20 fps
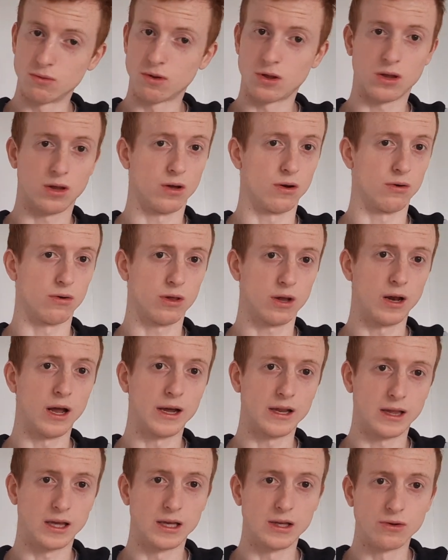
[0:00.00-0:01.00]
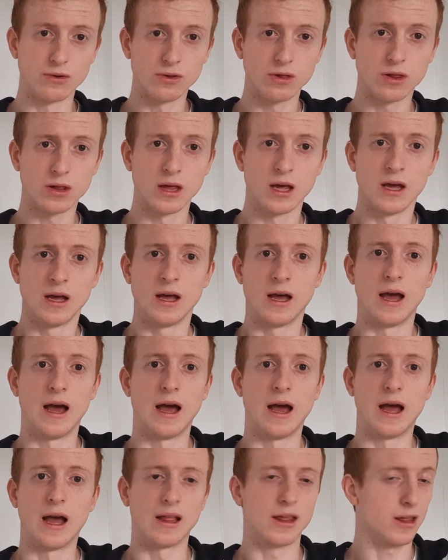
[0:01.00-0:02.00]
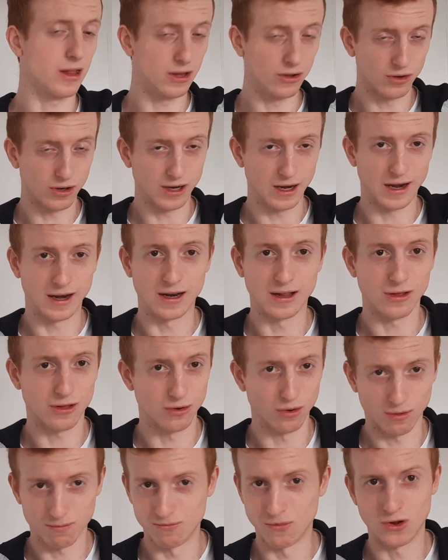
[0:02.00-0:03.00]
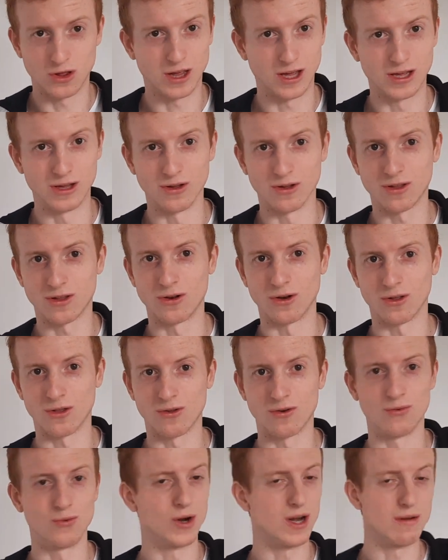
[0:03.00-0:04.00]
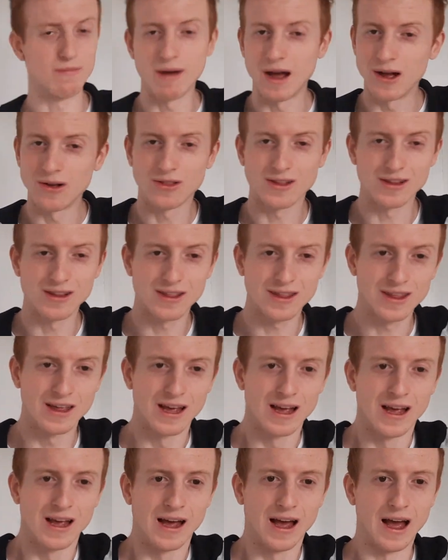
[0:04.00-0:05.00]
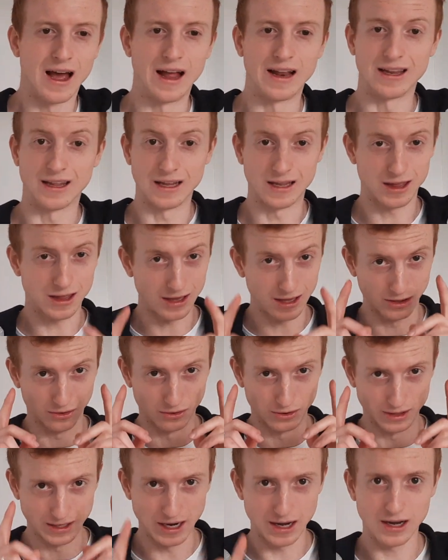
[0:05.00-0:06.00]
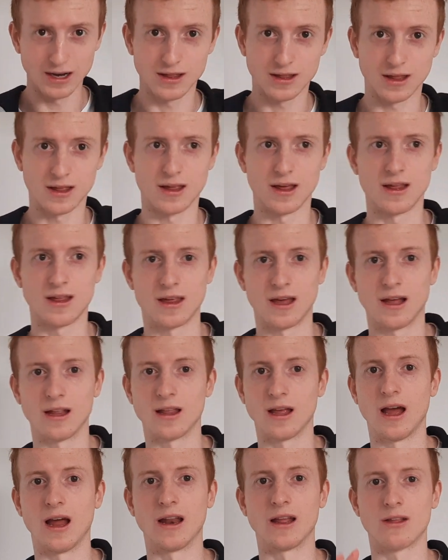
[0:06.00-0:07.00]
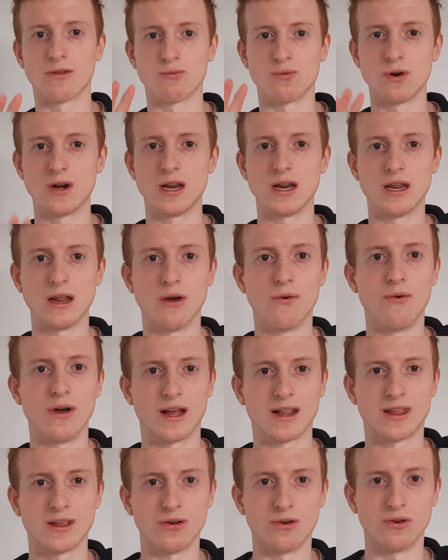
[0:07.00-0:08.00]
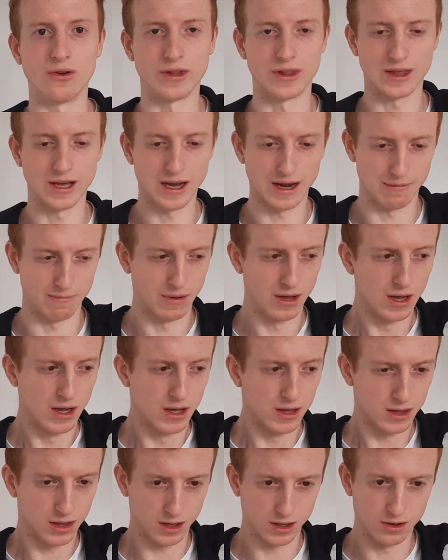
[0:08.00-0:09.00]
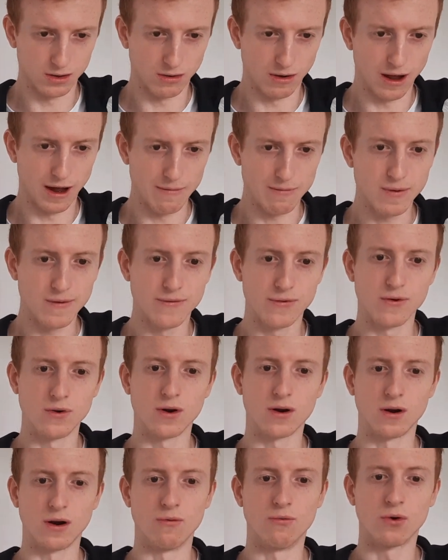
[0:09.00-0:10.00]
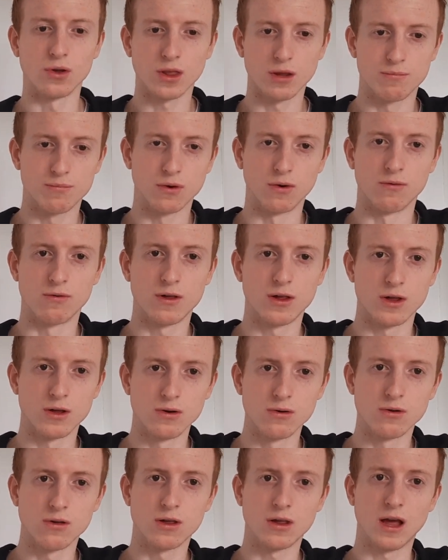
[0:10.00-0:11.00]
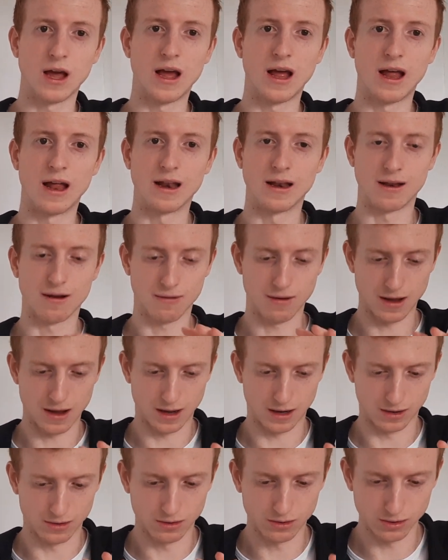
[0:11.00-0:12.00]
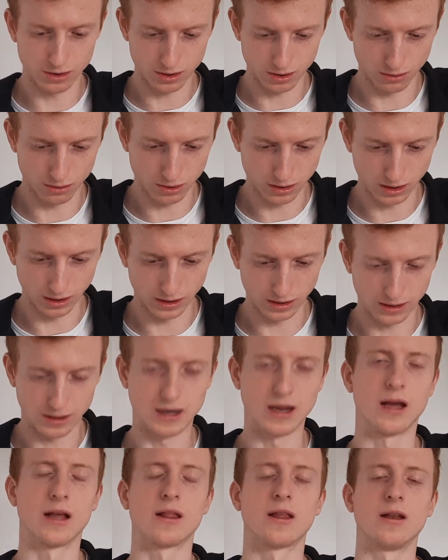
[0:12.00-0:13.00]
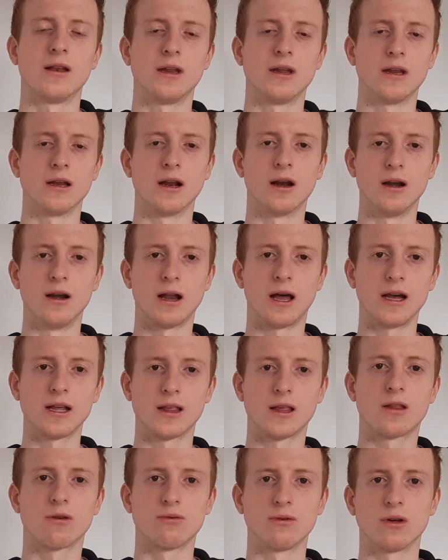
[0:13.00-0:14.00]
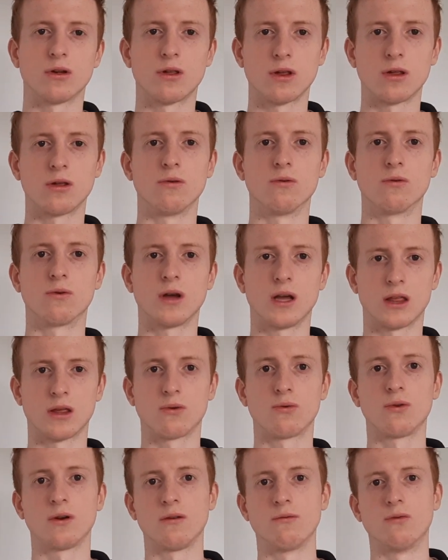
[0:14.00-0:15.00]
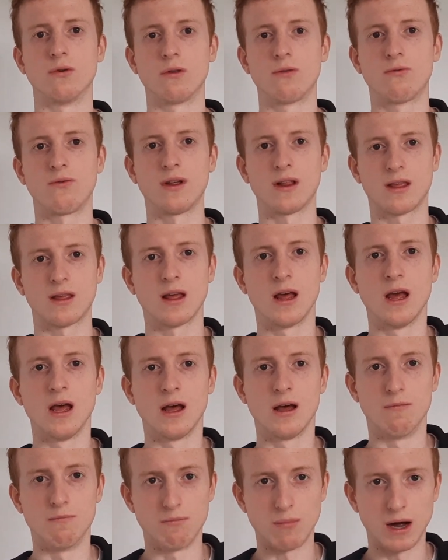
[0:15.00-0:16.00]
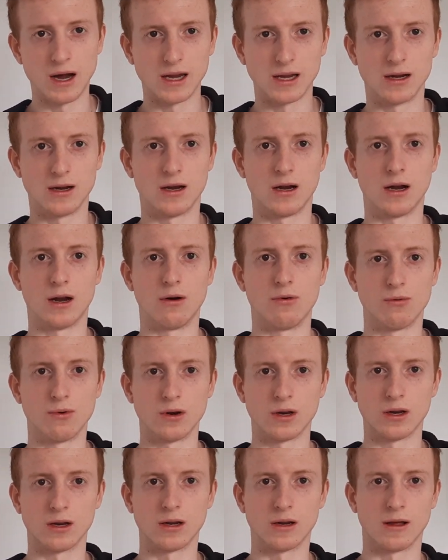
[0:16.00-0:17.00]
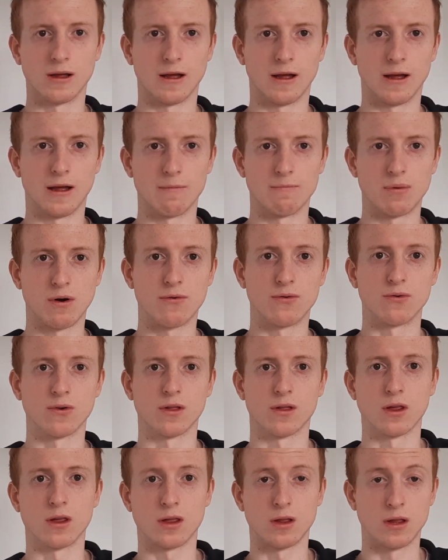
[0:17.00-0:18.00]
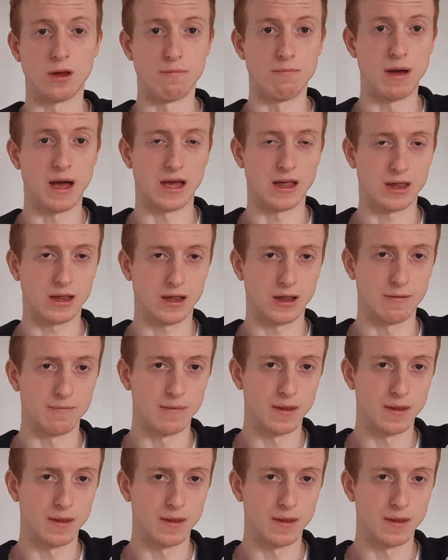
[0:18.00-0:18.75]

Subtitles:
So slight hills. It's still the Netherlands, not much hills, not really mountains, and it's still the Netherlands, as I said, and it's really wet all the time. So I prefer waterproof shoes, and I also think that the light trail shoe category would fit my running preferences the best.